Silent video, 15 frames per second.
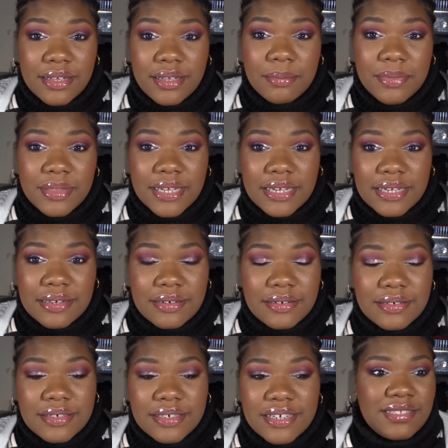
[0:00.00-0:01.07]
up there
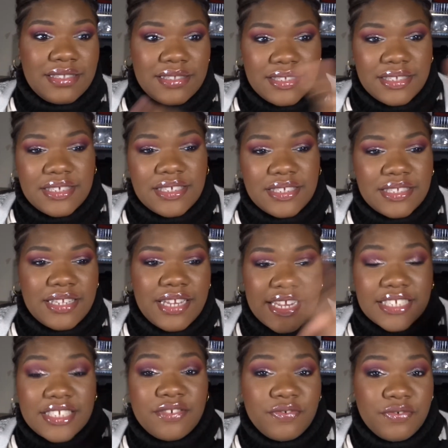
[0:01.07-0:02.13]
since
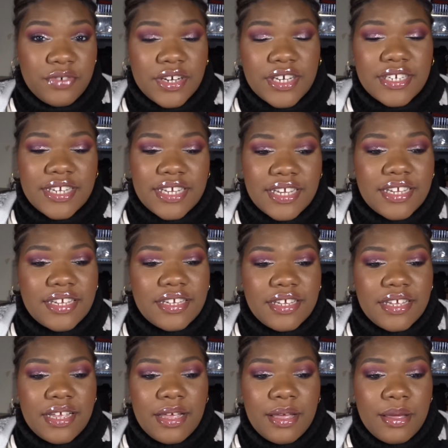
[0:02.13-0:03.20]
last Friday,
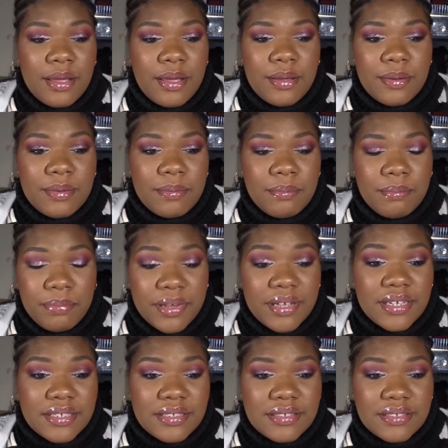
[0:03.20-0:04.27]

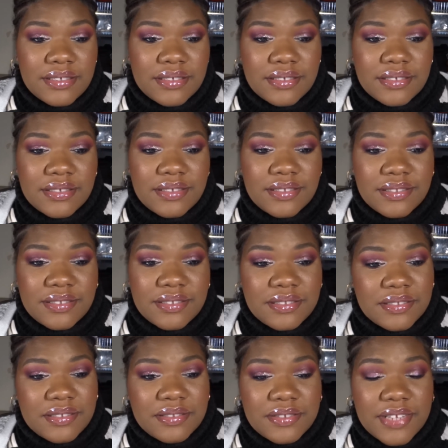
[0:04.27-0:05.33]
but
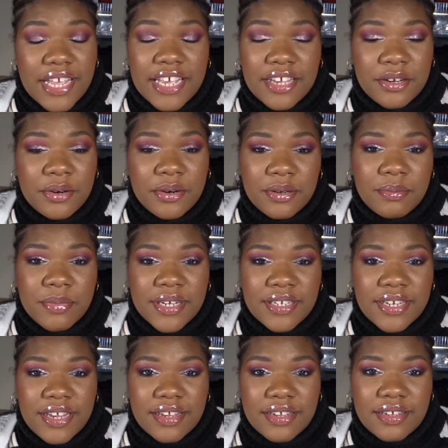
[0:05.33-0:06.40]
I hurt my
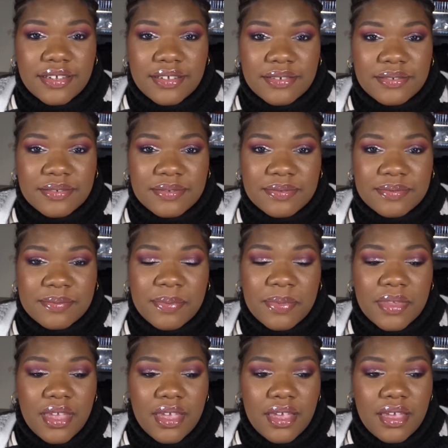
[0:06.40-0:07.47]
neck
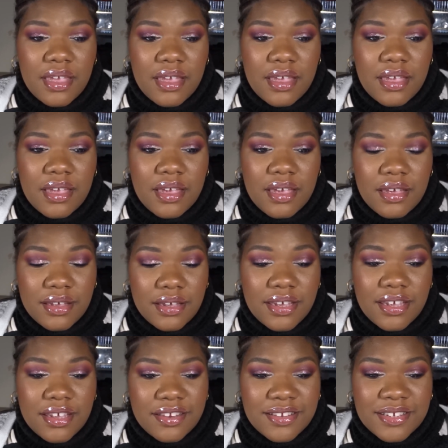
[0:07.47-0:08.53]

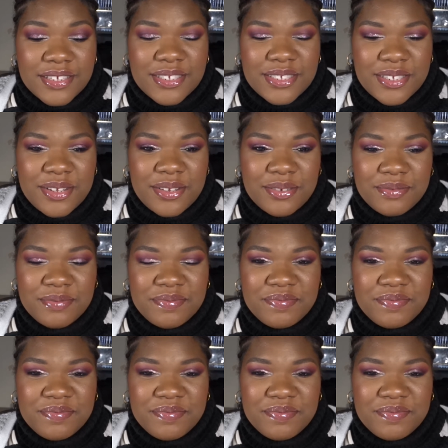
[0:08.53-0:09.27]
again, so